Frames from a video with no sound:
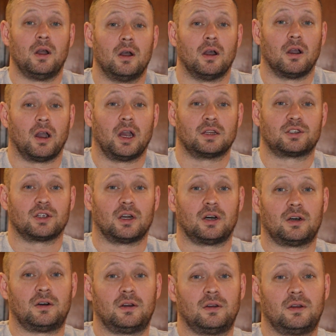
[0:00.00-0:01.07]
Alright,
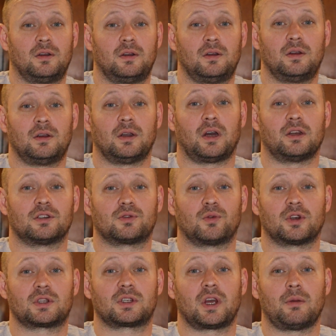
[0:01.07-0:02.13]
y'all. I just
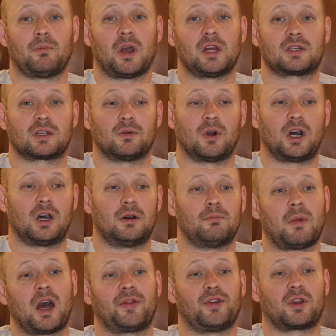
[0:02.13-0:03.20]
want to say Mesa. Well,
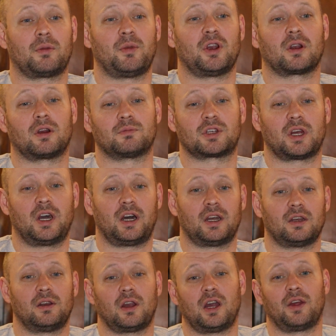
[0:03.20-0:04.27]
Matthew, come here. Come say
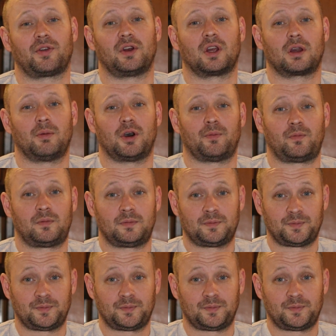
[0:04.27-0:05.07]
hi. Anthony, come on.